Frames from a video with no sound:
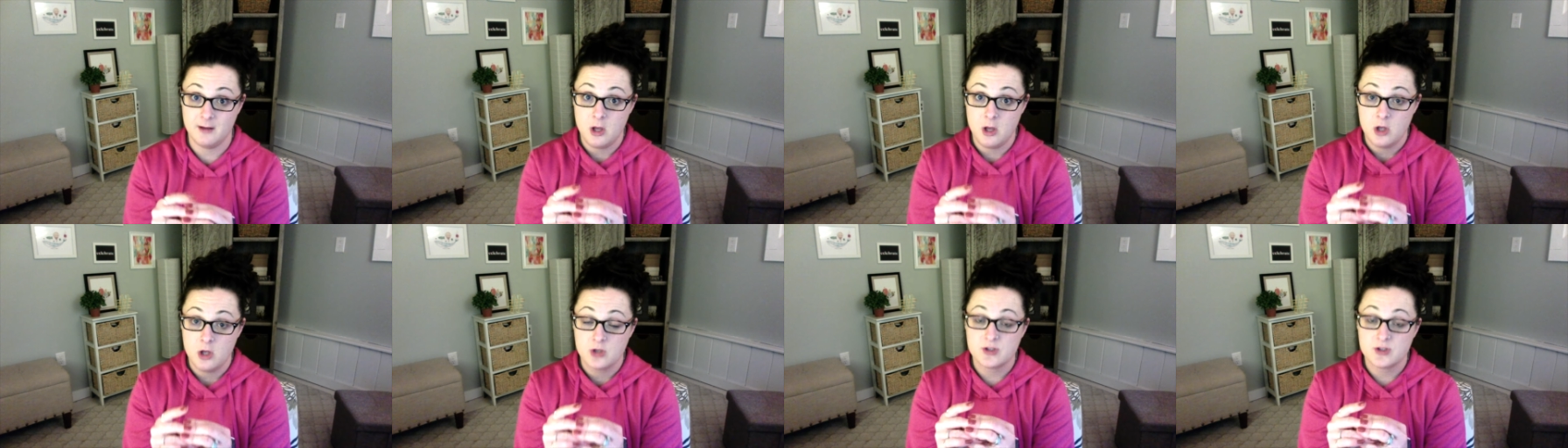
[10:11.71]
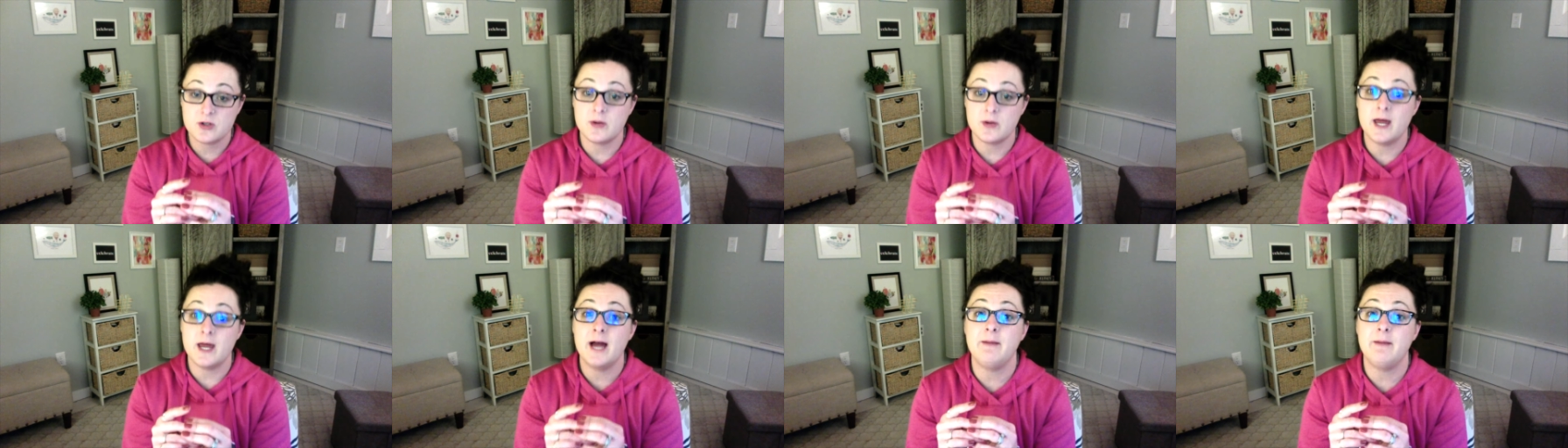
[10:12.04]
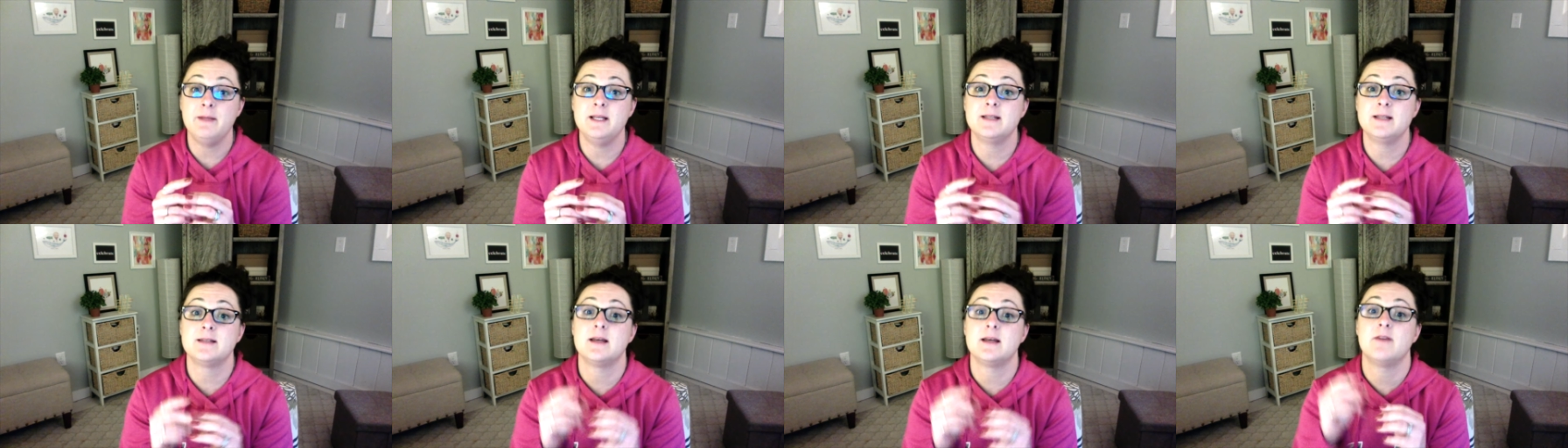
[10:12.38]
So that
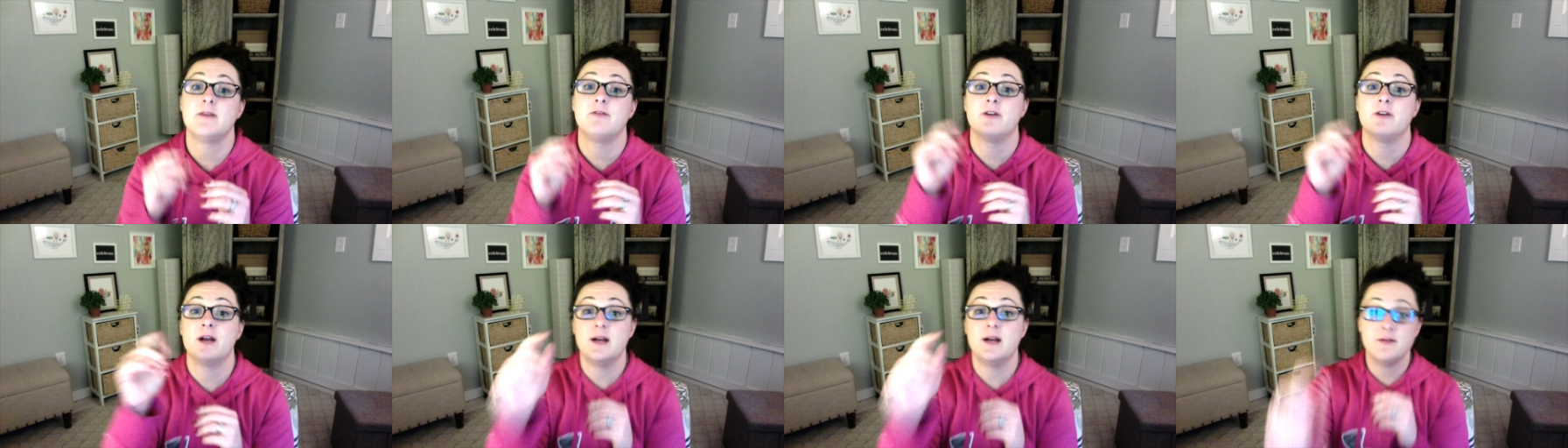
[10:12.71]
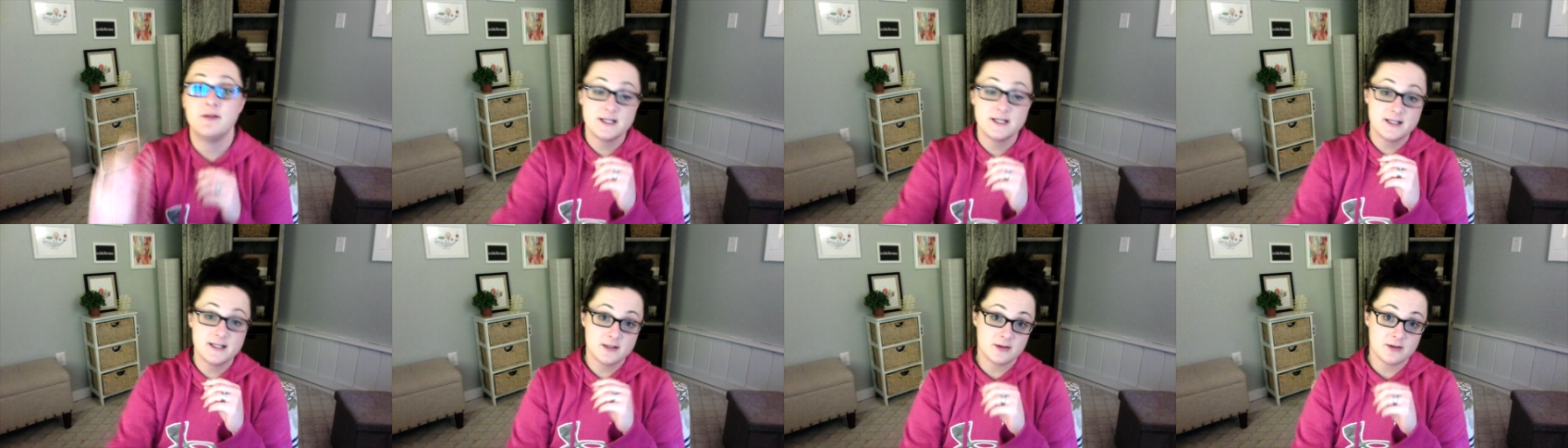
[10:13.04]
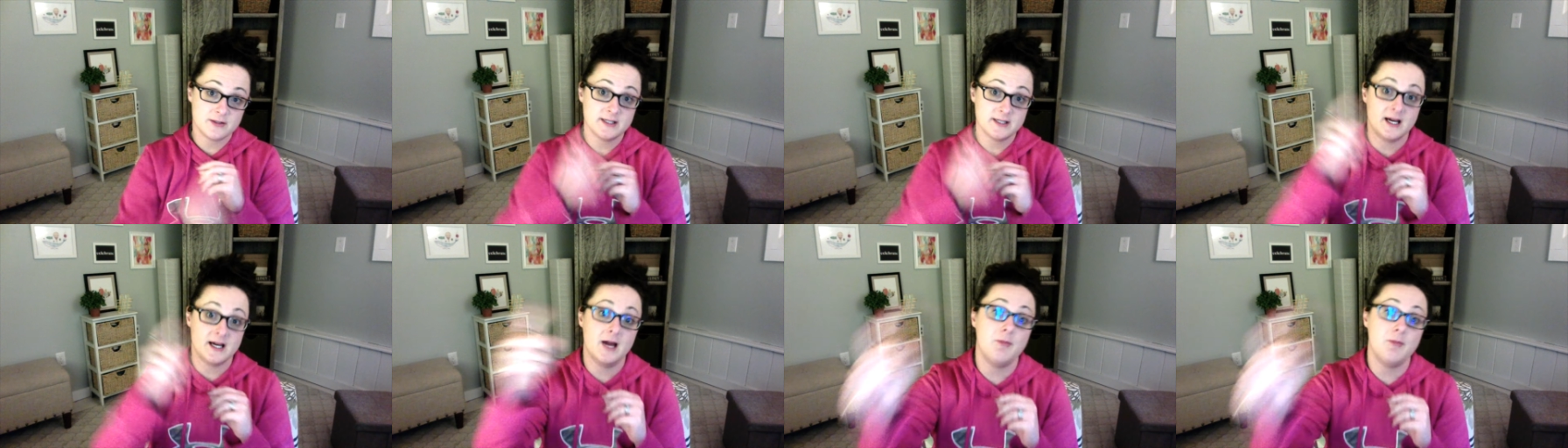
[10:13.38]
means that for every single
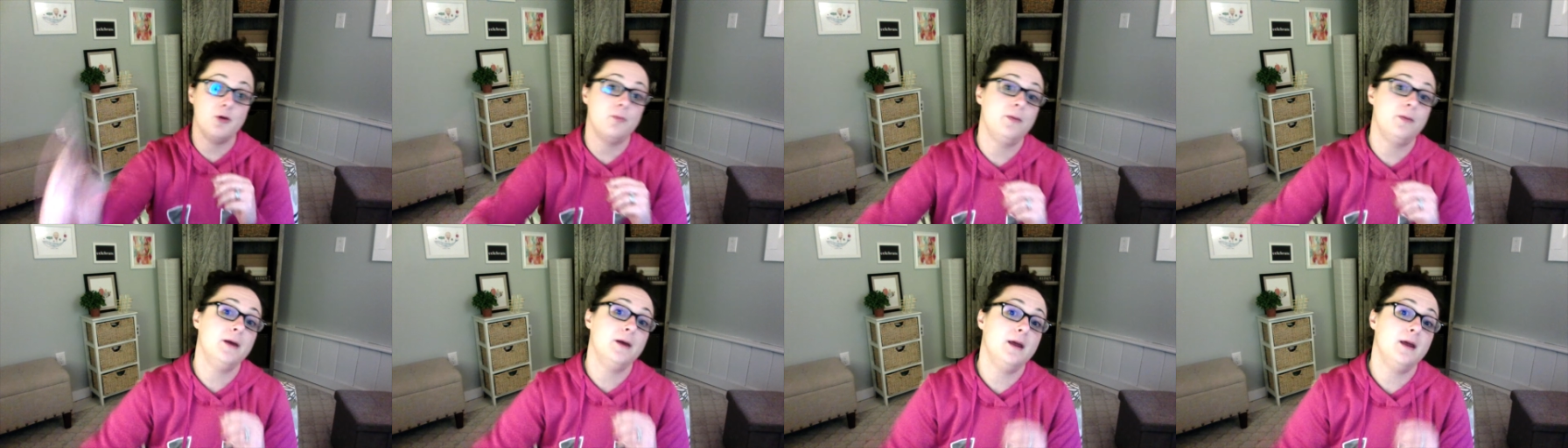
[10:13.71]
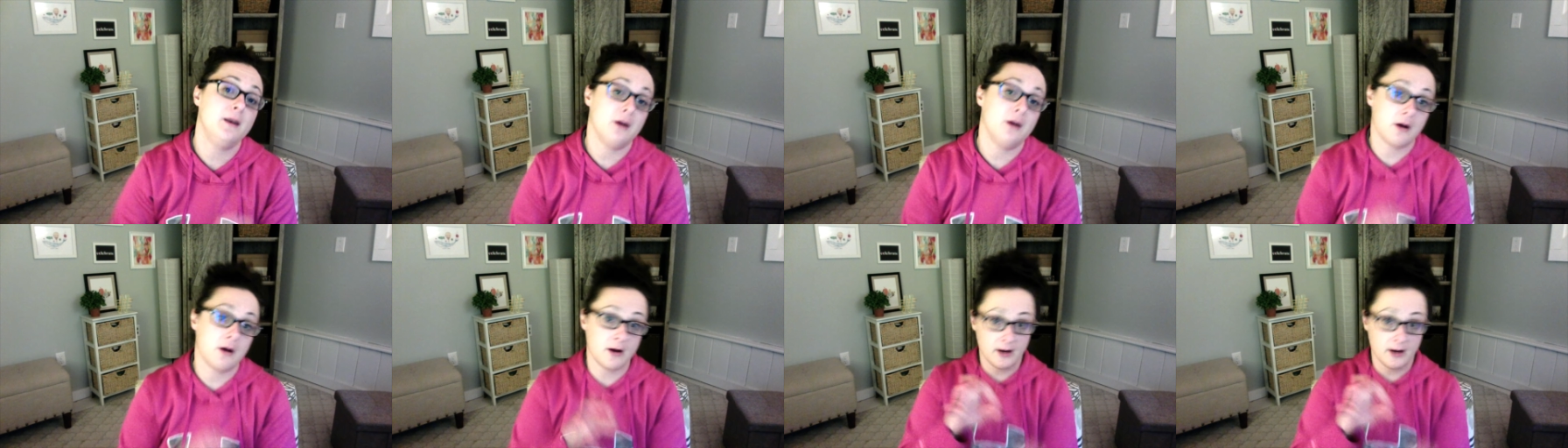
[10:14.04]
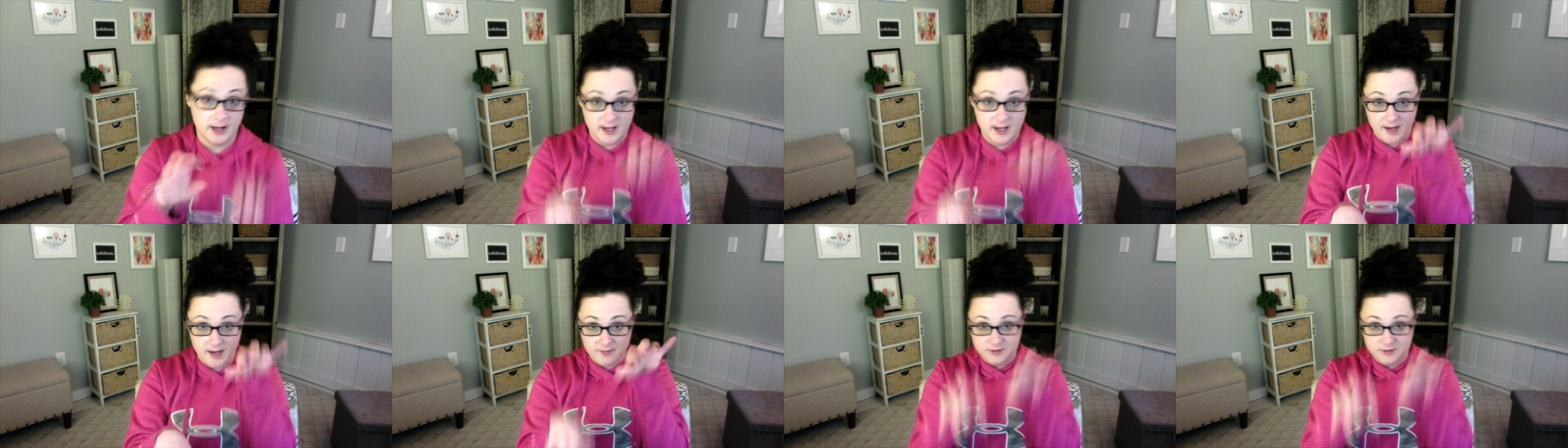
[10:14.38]
time you pin, you're going to
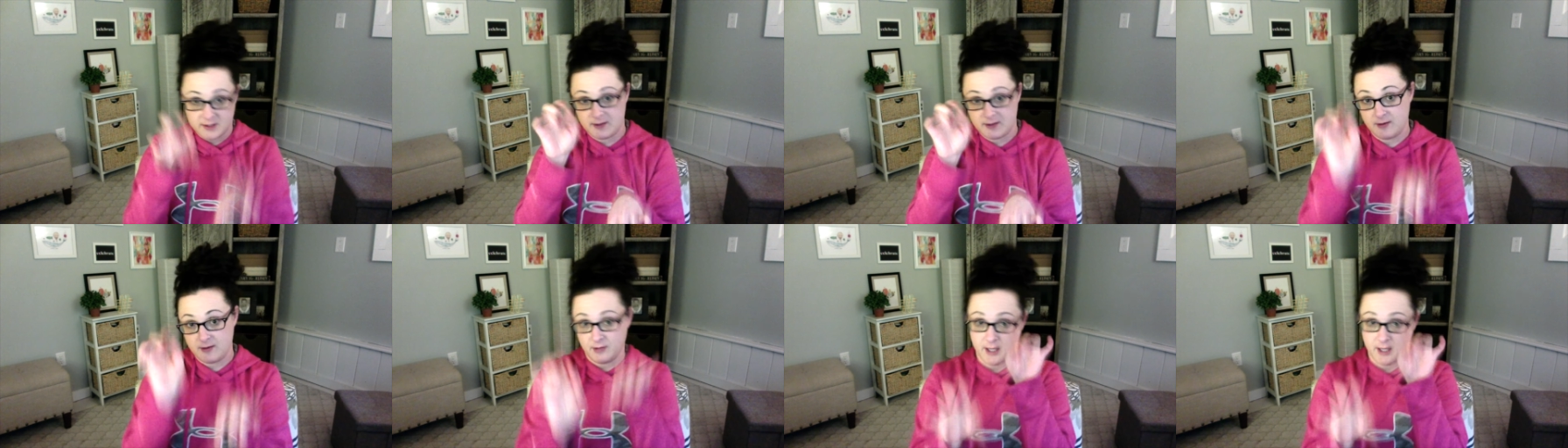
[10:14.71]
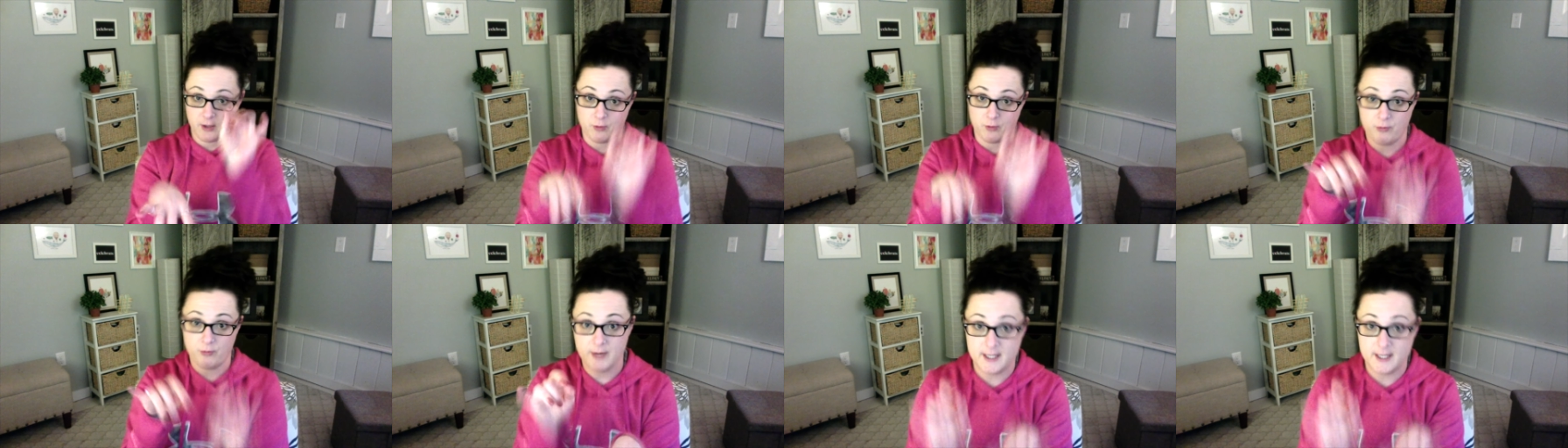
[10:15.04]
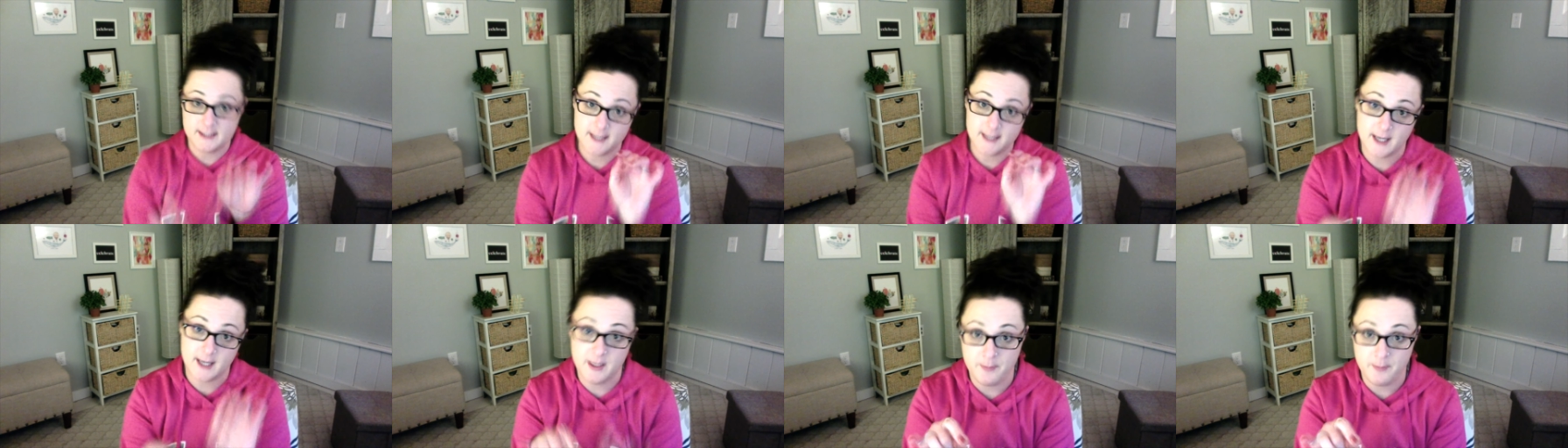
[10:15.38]
have to like
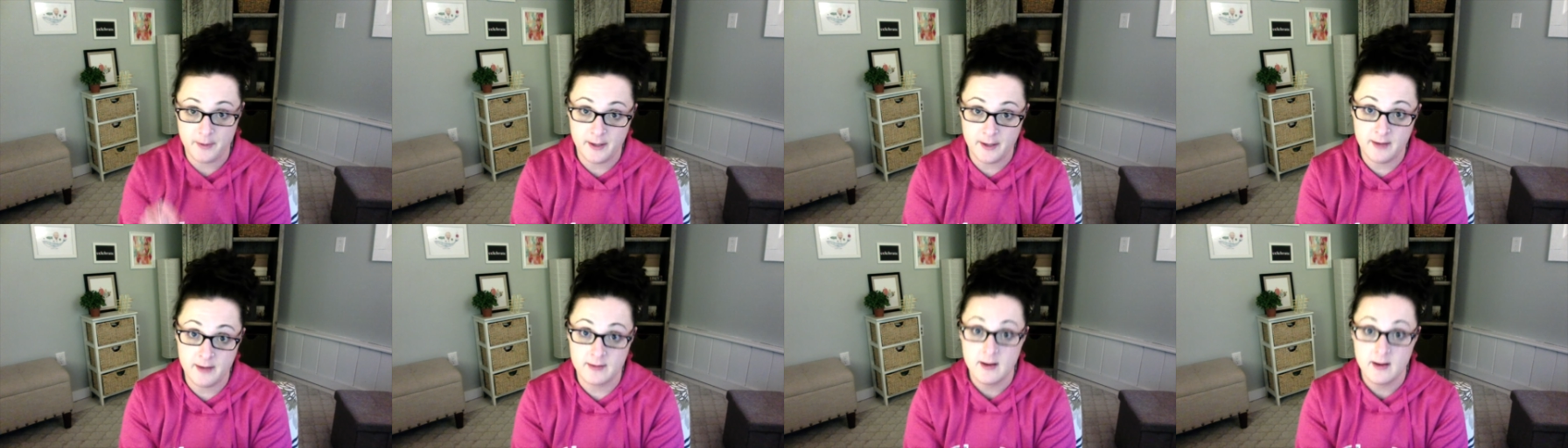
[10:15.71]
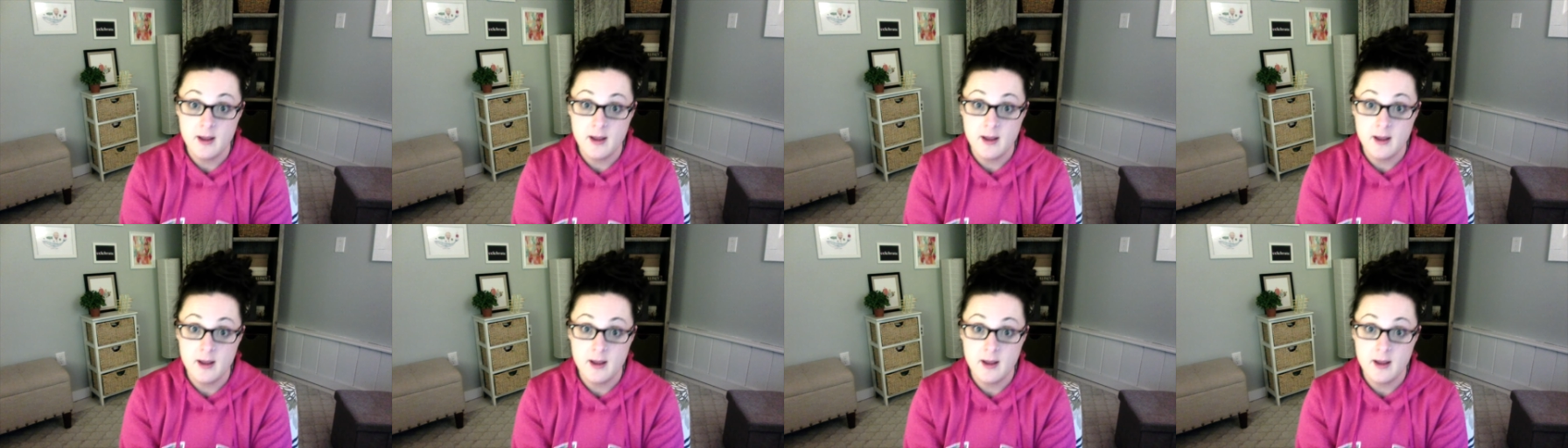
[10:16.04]
retype in,